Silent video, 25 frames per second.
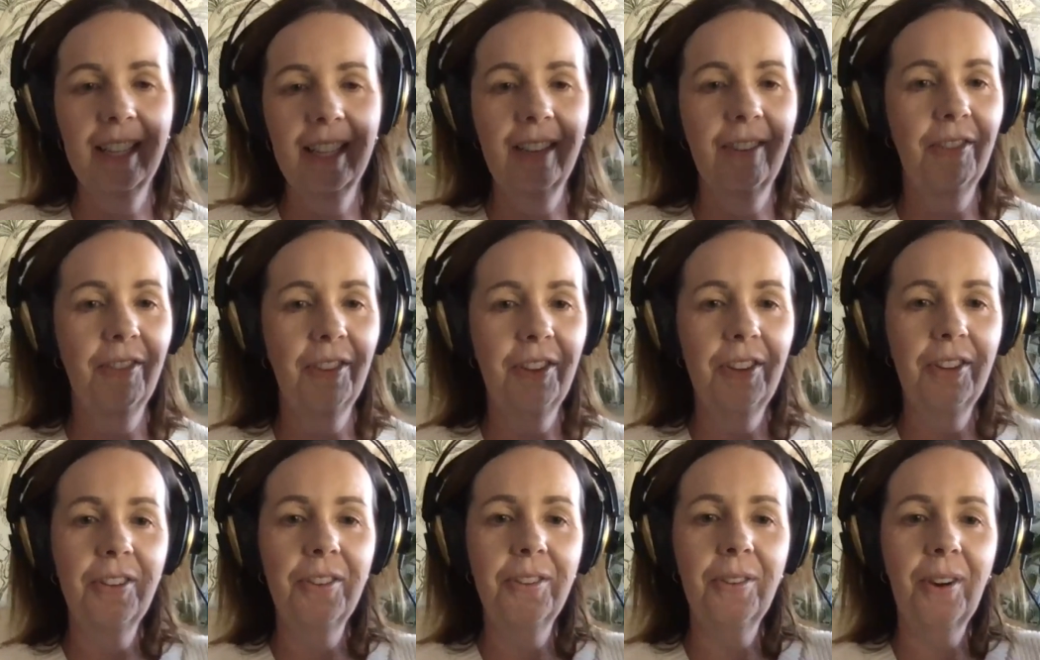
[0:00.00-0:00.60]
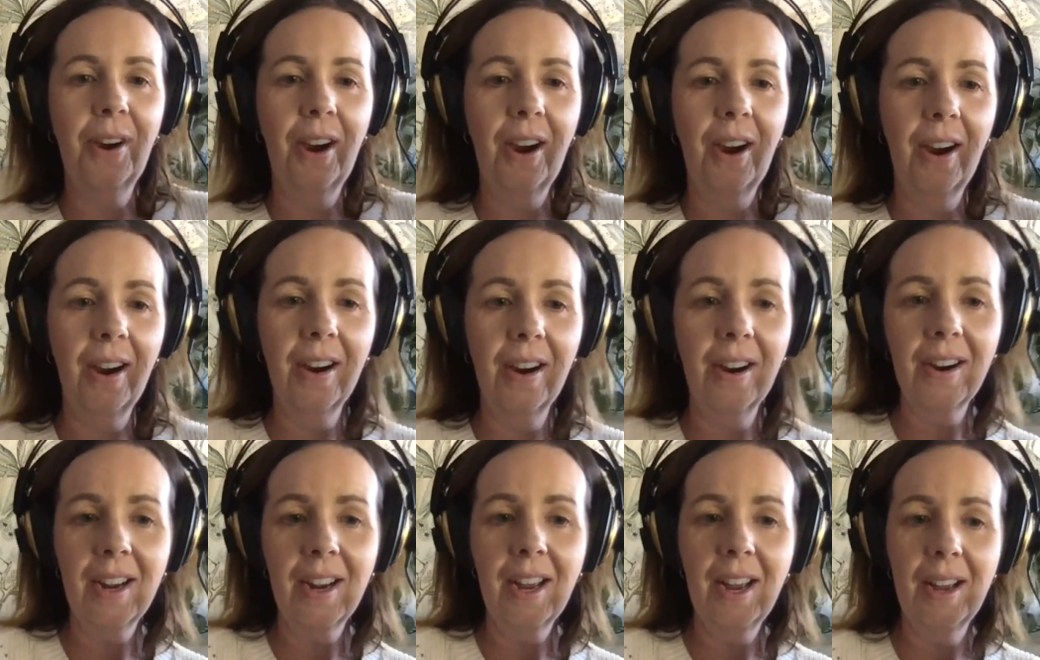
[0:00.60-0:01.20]
If you
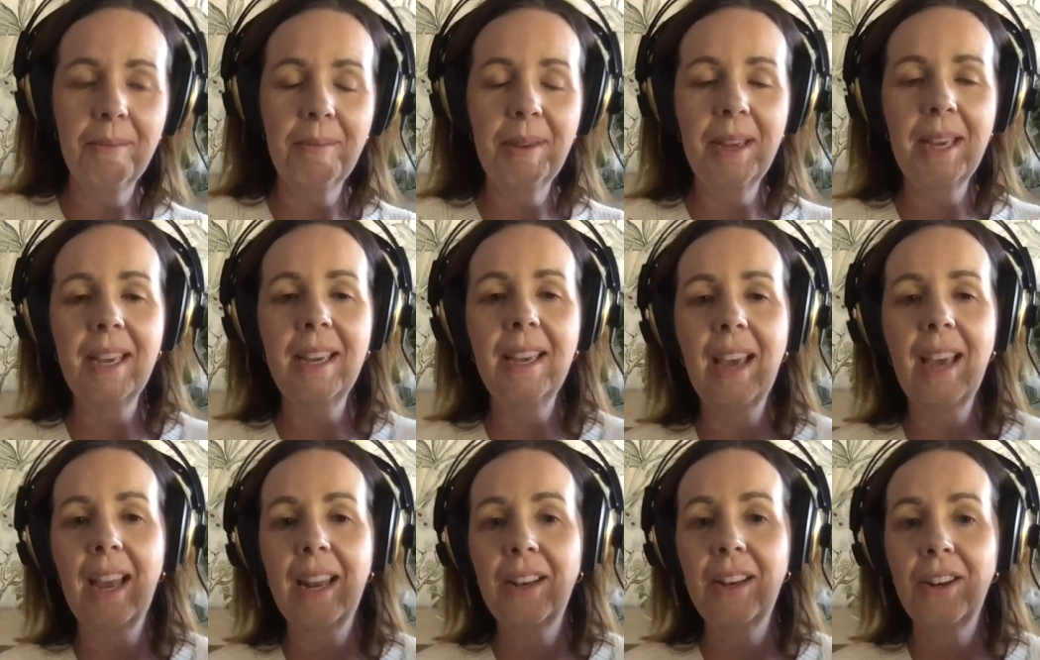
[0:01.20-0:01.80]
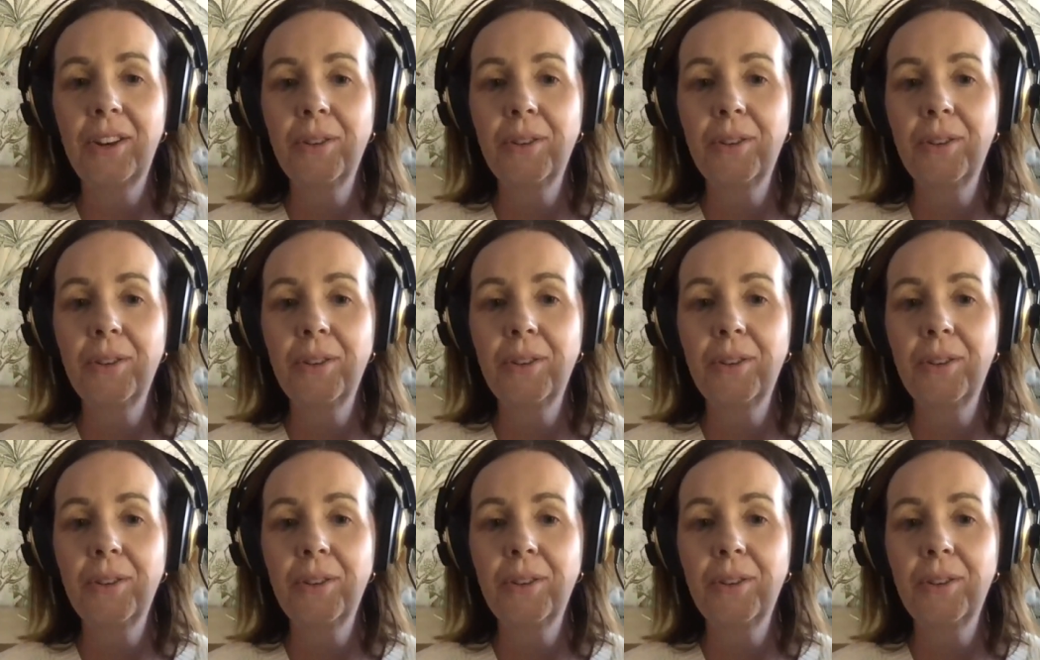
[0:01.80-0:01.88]
are coming and